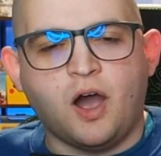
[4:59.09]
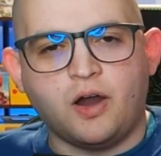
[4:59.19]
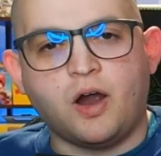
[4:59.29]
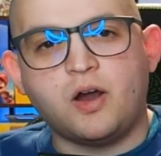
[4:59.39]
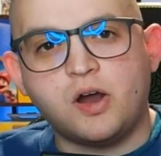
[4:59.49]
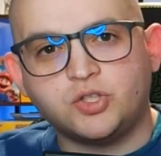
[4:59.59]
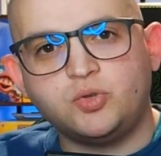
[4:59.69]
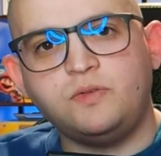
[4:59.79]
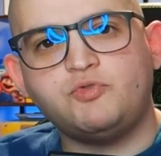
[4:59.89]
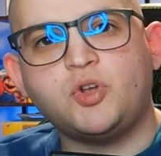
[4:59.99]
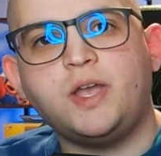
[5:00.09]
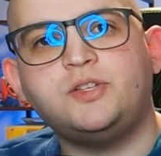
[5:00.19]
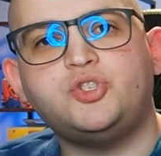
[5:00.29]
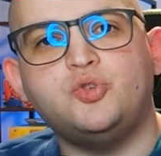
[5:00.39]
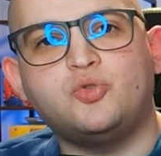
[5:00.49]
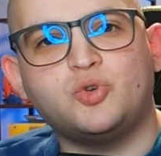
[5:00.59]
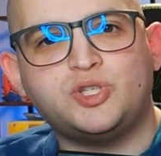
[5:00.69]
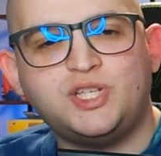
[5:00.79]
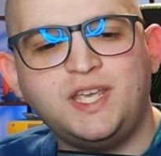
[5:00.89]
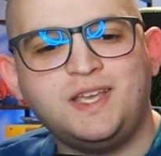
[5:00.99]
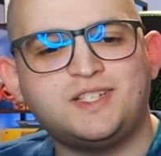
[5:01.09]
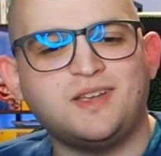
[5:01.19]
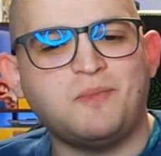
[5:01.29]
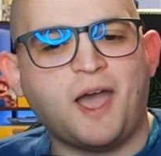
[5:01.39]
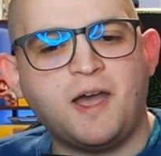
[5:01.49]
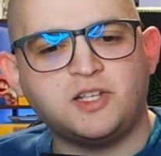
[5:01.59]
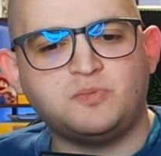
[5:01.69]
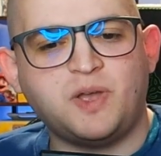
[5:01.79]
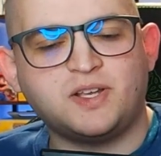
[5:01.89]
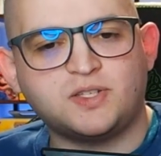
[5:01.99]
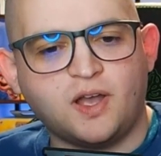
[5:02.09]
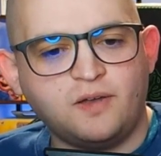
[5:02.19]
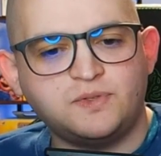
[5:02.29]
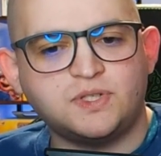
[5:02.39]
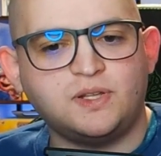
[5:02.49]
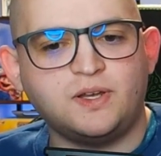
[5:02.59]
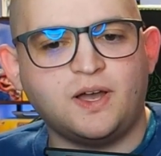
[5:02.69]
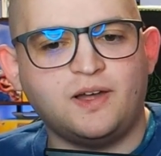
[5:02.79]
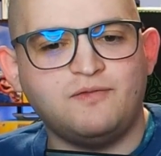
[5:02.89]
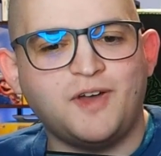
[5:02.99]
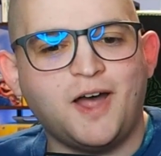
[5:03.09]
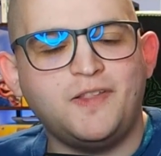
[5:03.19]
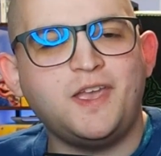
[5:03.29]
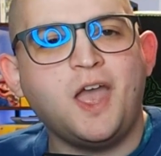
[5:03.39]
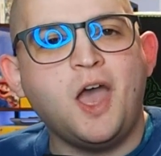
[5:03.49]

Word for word: are, are, are sort of trying to critique some aspects of Silicon Valley,